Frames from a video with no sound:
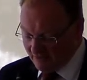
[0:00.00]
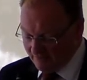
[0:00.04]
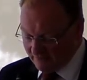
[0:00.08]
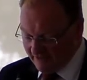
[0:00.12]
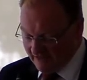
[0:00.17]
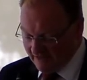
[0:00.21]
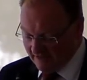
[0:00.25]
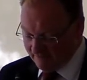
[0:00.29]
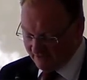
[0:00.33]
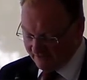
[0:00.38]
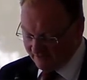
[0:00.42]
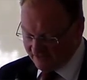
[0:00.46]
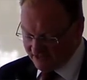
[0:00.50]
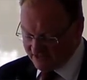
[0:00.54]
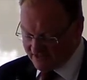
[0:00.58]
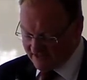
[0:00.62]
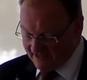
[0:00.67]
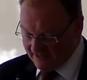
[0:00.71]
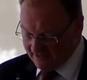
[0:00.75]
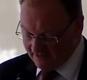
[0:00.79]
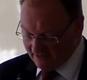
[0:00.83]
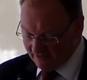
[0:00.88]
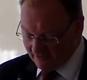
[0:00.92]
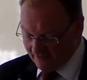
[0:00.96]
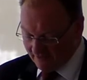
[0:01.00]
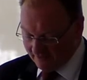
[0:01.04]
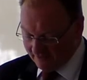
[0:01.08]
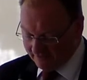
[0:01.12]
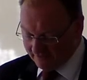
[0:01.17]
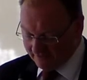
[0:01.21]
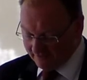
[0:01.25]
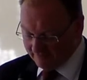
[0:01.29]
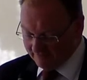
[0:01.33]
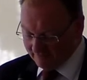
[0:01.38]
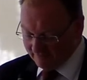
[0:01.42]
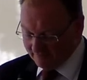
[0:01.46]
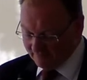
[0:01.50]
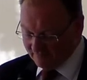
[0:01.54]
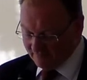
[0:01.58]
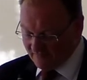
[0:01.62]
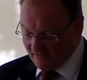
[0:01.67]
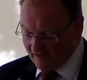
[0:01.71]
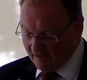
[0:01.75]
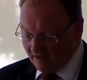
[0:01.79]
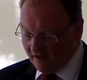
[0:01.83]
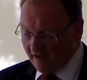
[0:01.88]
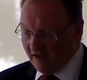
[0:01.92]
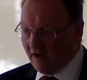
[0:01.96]
the Department of State Growth,
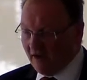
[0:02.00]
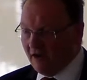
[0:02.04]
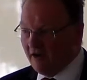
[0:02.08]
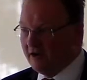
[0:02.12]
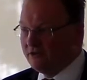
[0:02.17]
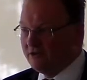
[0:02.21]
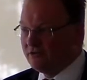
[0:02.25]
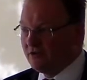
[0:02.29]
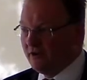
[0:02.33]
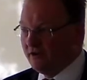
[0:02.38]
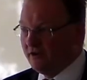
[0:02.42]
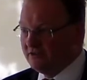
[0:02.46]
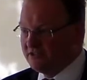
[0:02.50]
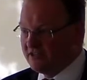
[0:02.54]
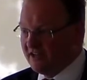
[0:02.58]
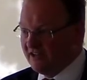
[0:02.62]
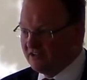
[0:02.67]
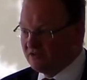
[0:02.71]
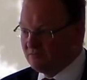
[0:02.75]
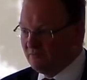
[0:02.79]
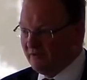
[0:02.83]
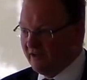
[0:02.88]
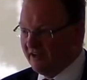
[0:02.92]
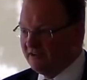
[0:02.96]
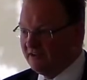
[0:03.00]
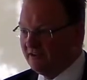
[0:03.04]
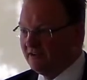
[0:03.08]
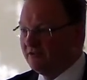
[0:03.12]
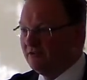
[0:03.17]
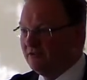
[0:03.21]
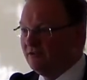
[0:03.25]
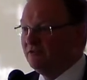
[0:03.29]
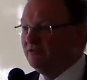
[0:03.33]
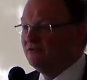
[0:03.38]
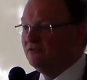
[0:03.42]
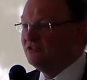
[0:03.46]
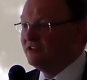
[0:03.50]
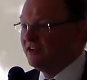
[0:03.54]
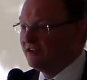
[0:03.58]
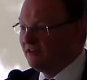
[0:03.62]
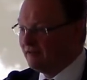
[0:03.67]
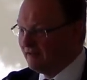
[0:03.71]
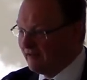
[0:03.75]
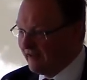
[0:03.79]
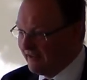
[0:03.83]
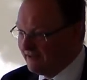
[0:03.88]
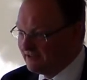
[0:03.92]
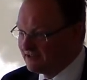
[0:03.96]
Hydro Tasmania, who
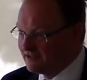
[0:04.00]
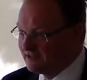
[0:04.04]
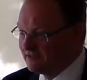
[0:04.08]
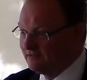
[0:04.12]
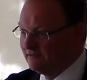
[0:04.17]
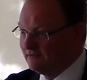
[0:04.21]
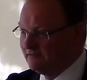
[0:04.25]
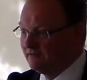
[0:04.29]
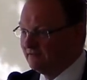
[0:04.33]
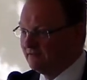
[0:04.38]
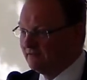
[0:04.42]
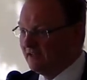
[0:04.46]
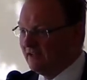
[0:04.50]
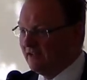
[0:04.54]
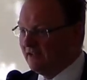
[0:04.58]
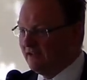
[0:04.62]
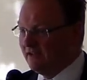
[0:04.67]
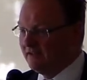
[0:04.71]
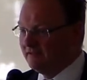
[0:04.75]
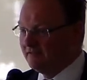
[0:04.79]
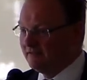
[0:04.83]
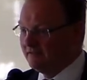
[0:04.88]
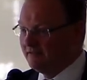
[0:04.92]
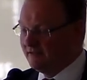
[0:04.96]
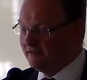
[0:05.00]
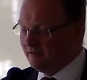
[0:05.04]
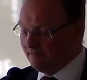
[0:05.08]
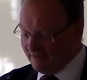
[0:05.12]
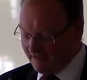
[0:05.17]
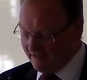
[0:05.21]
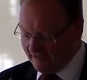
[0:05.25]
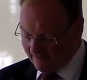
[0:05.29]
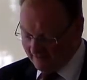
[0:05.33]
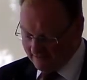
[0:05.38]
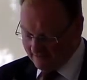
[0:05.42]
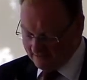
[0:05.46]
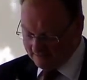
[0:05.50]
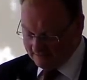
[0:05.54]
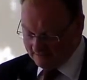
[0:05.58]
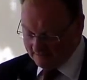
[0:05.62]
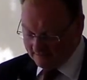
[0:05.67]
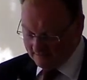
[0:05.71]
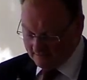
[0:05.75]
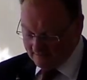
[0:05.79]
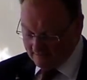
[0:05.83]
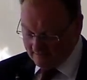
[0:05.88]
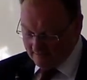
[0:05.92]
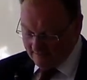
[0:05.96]
generates uh, the power,
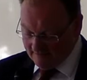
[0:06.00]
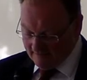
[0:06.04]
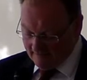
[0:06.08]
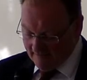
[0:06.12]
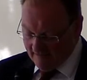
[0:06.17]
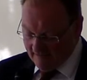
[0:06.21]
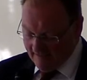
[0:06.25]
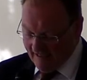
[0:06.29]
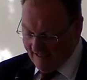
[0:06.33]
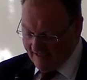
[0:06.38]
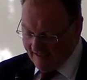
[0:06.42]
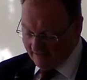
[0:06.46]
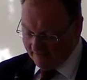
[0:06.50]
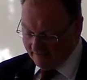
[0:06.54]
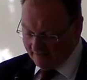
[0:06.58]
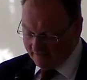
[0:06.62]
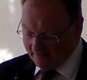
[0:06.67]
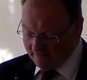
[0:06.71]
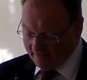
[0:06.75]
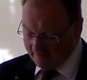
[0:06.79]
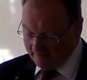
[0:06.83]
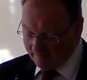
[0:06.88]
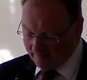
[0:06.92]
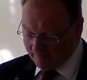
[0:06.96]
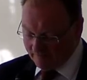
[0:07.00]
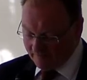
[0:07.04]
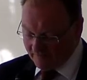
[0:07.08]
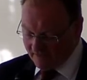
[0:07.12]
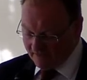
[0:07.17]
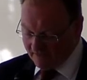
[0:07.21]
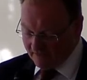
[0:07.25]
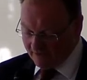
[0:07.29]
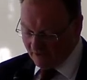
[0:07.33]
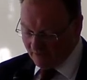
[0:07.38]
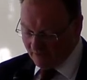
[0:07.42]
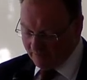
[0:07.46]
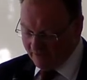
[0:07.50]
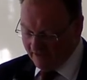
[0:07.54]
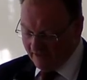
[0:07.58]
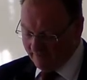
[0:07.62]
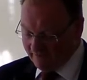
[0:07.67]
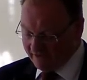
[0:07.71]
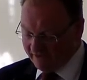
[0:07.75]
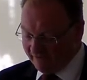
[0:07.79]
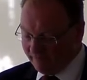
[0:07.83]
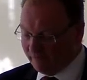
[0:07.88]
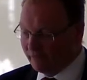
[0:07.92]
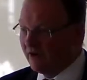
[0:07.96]
and the
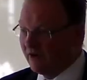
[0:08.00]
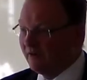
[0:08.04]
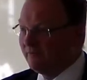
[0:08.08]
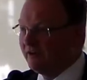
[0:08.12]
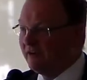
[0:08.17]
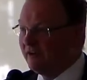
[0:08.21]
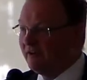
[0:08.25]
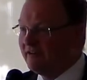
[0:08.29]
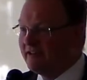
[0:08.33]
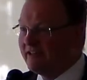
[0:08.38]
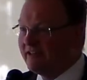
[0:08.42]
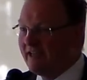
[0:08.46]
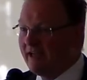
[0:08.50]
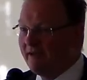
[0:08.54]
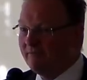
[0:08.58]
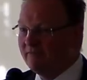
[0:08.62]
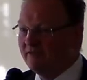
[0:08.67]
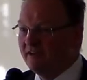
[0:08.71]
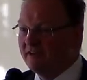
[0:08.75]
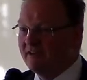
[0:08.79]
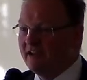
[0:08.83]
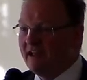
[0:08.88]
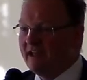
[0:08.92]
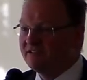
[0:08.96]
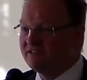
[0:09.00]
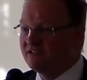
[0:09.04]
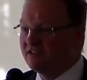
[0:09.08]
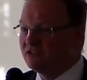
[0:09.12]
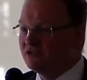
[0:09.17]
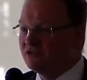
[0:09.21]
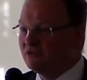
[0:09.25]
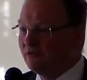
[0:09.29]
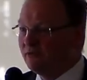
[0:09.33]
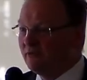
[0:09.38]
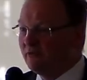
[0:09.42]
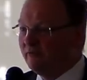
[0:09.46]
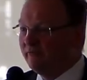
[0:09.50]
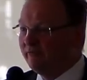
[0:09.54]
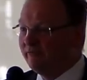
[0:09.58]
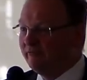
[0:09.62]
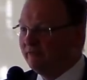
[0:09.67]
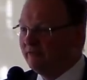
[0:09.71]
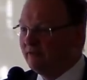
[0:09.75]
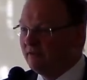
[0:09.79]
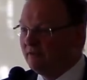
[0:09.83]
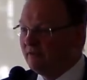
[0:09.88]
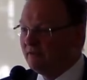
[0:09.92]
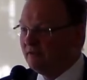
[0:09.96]
Department of Premier and Cabinet as a sort
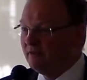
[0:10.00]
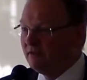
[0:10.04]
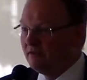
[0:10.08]
of